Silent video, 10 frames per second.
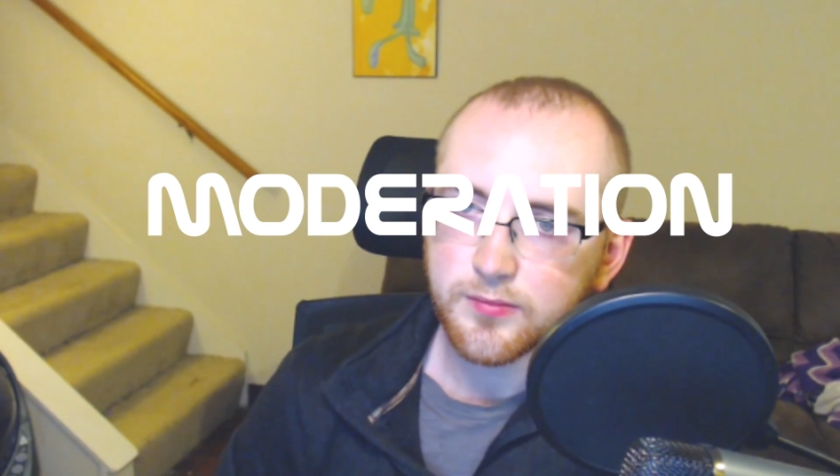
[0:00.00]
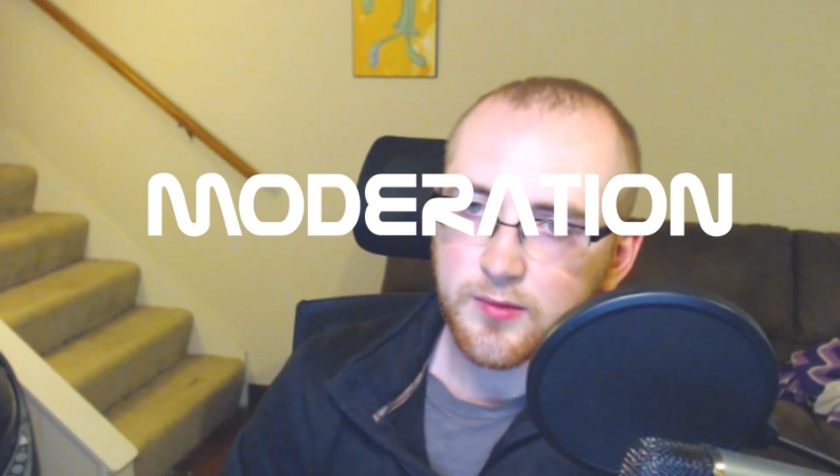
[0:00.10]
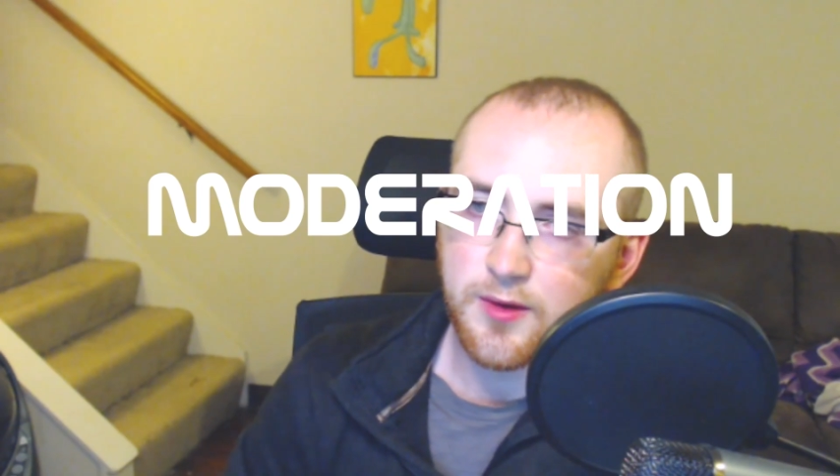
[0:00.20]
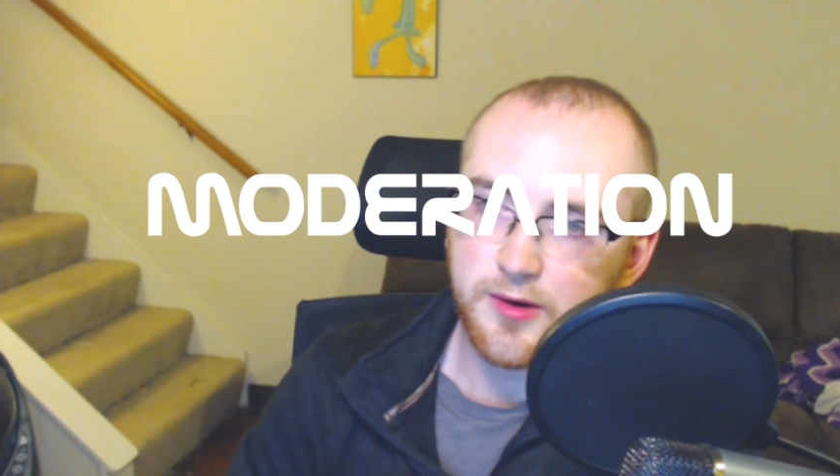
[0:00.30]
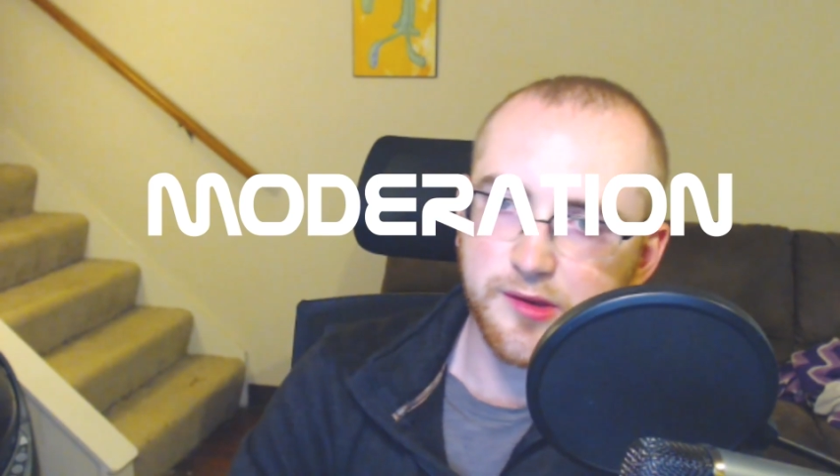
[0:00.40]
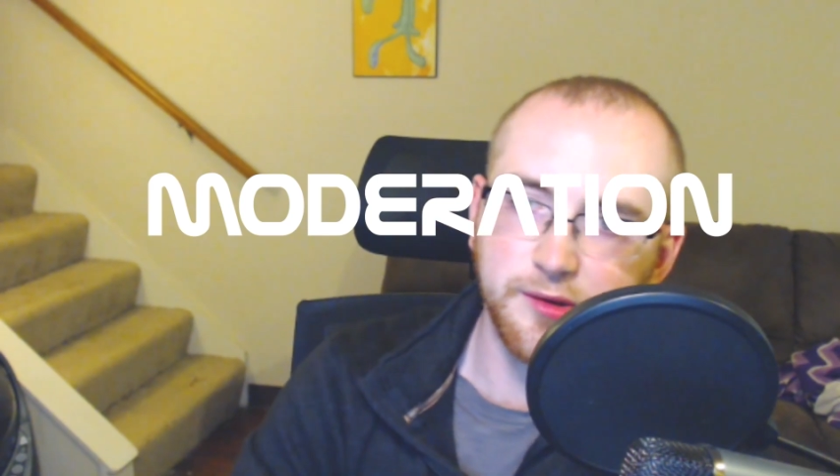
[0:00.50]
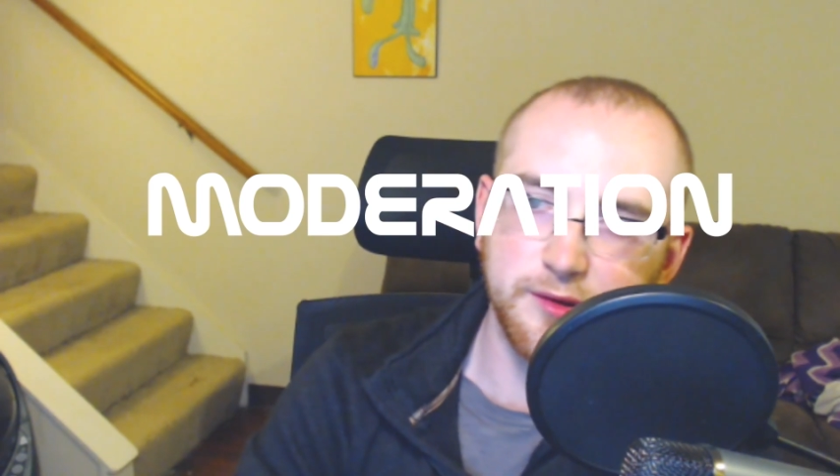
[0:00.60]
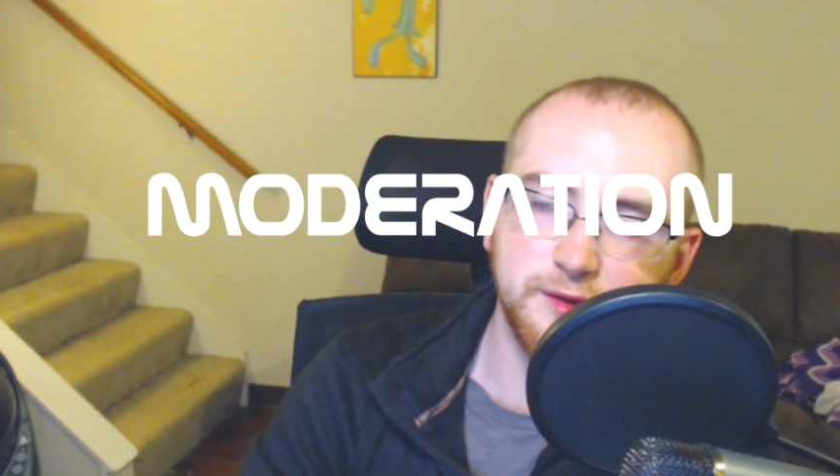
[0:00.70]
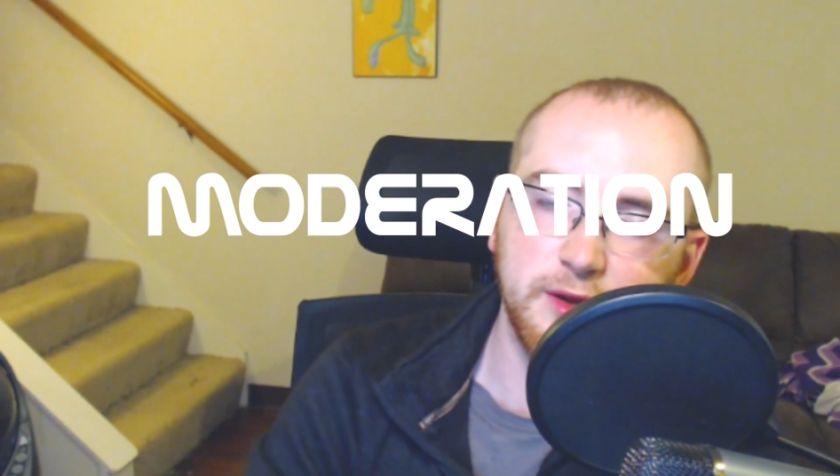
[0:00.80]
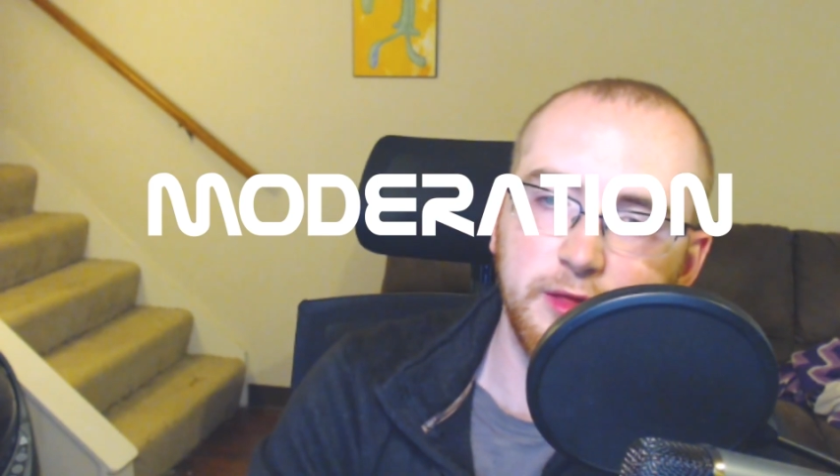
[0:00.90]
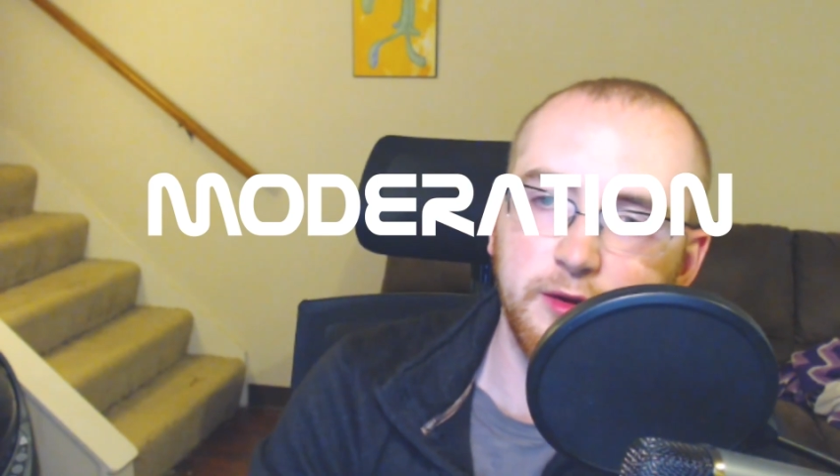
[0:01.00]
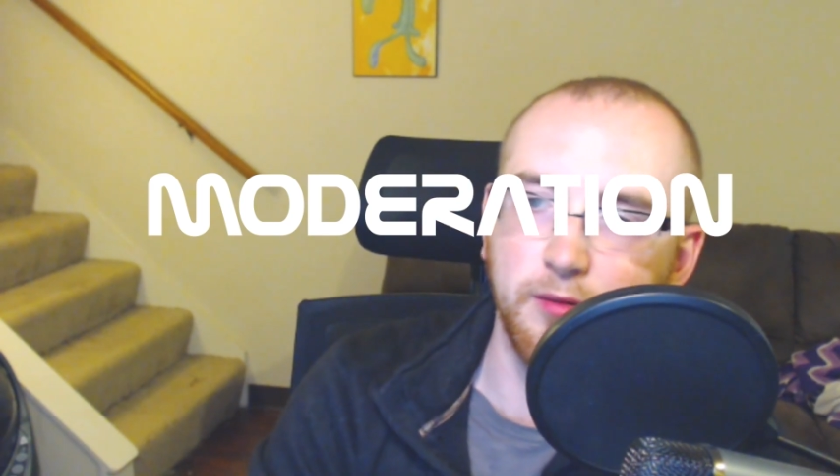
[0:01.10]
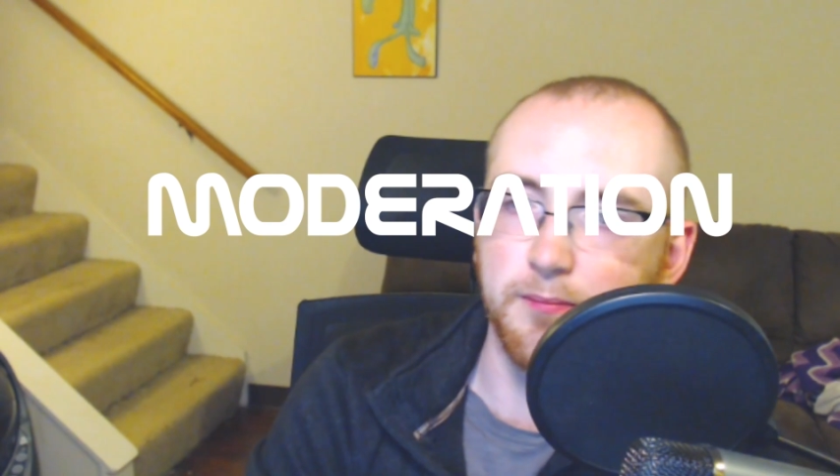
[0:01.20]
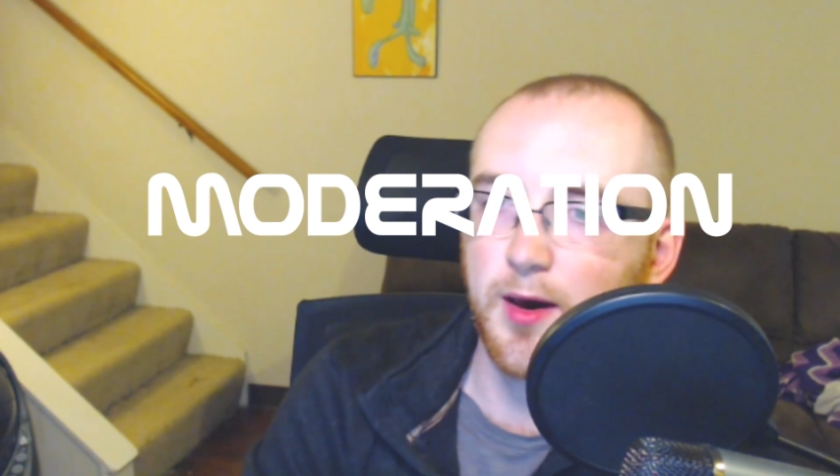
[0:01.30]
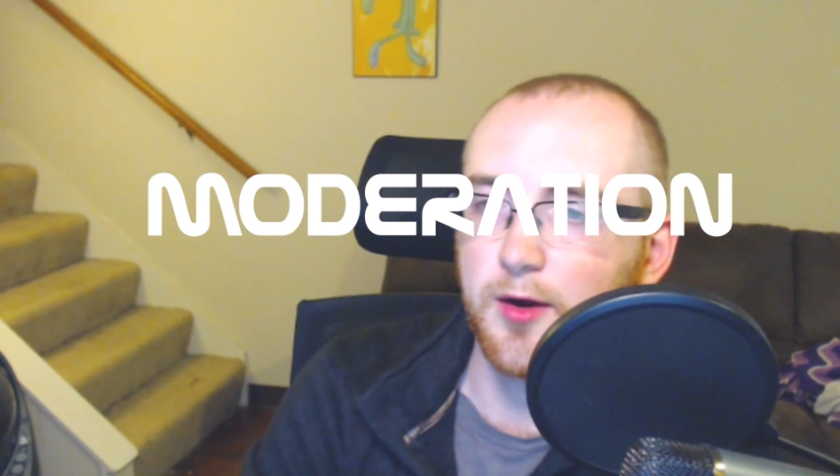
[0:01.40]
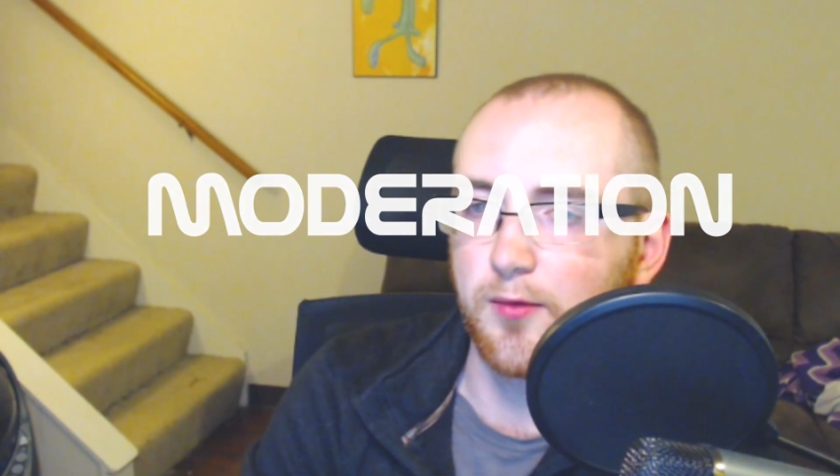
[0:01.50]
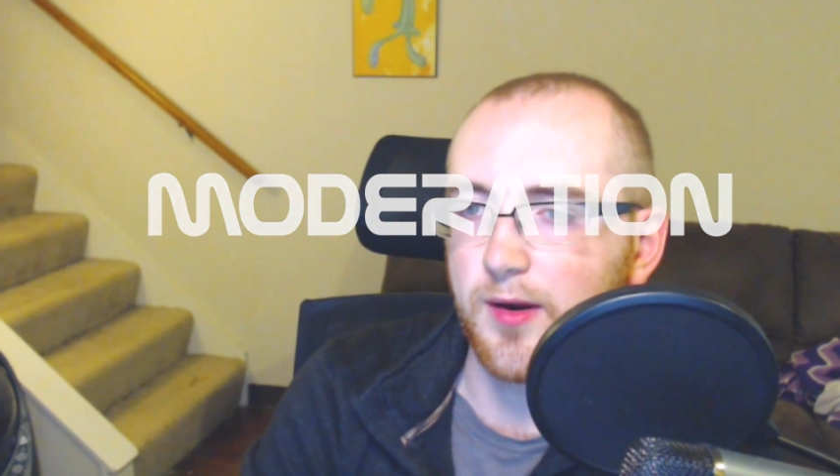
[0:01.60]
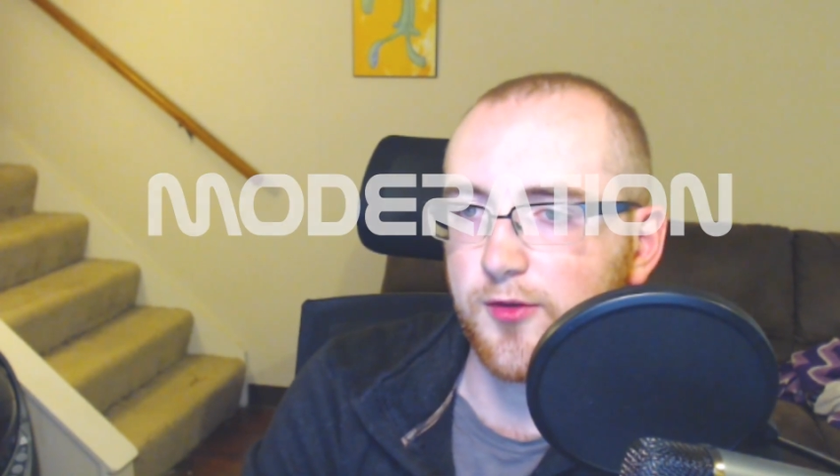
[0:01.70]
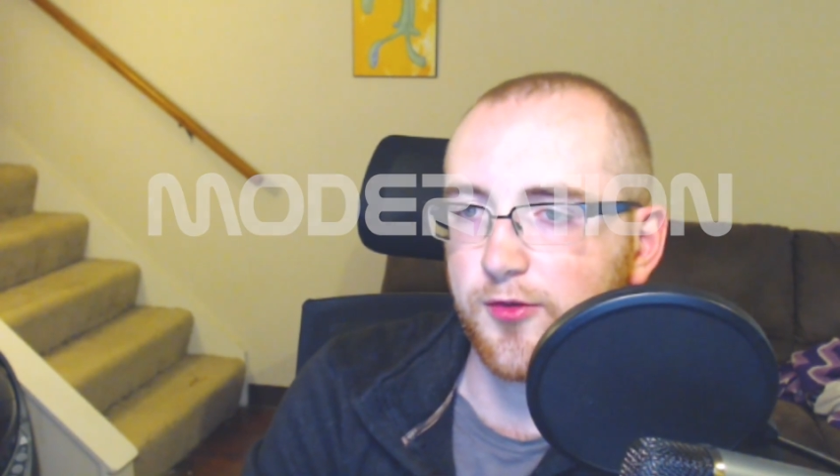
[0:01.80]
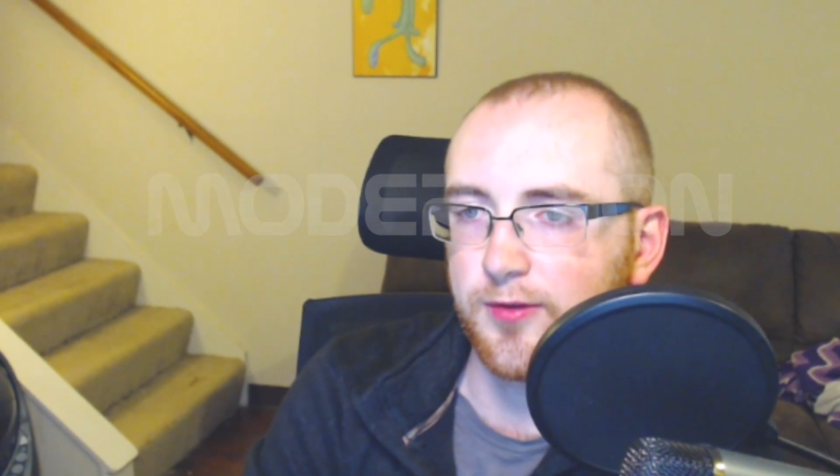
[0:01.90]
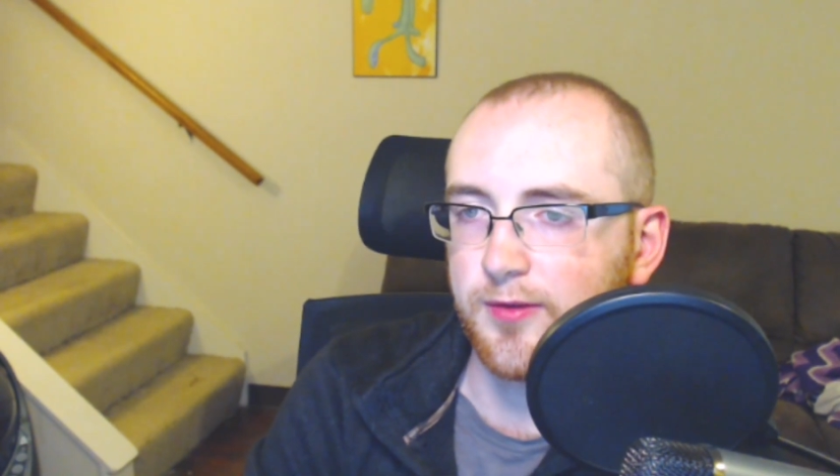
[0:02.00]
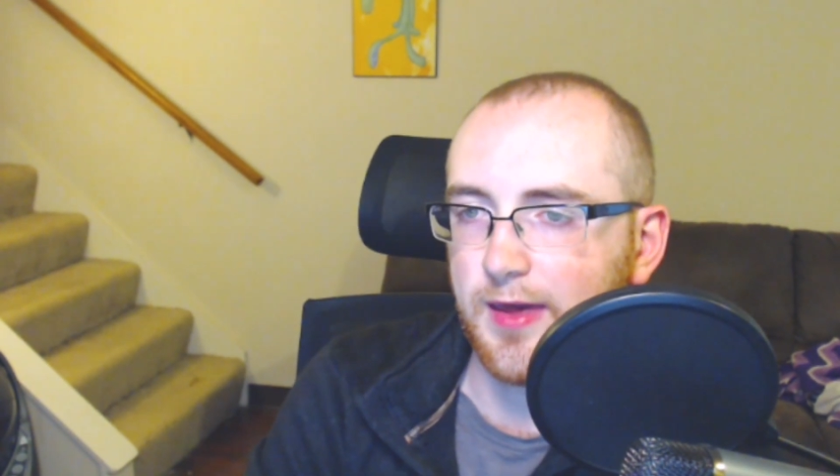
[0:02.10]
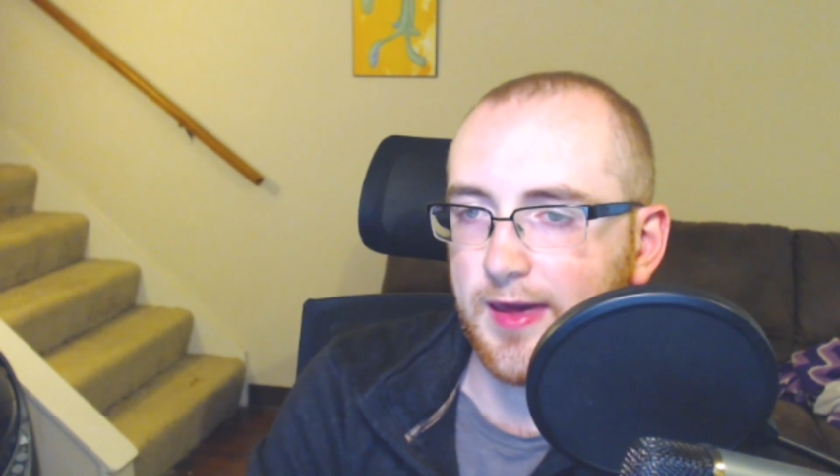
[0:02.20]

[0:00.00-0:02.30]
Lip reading: Alright, so let's get into your moderation